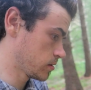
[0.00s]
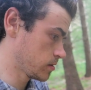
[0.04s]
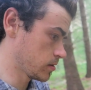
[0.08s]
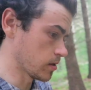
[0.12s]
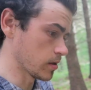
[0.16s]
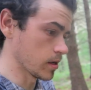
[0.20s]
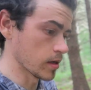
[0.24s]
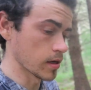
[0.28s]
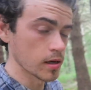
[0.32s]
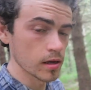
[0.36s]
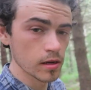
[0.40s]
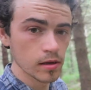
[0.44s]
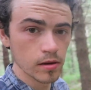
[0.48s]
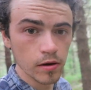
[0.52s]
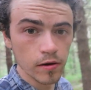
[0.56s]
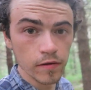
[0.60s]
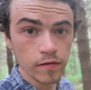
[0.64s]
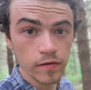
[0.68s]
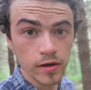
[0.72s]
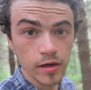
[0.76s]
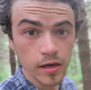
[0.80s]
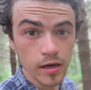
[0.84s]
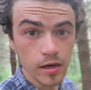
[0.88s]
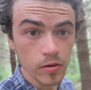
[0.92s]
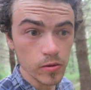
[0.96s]
So yeah,
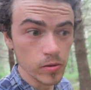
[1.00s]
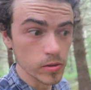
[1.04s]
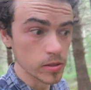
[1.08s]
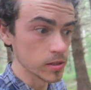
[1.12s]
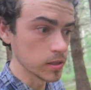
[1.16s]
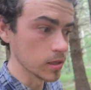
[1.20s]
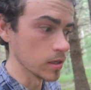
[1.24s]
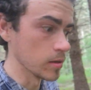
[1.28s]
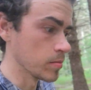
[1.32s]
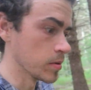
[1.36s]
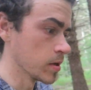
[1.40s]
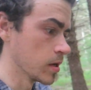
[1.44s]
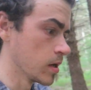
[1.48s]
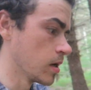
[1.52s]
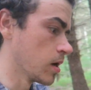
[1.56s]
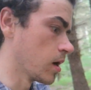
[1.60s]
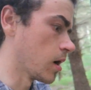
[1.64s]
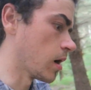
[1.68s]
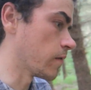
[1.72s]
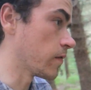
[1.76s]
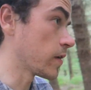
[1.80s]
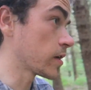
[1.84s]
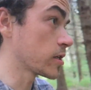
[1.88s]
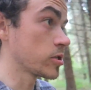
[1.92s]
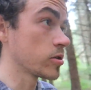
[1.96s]
hopefully I get a good sleep.
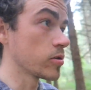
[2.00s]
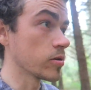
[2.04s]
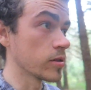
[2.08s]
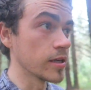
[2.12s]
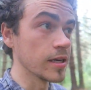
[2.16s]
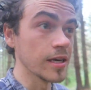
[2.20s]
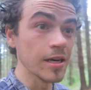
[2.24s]
I've actually got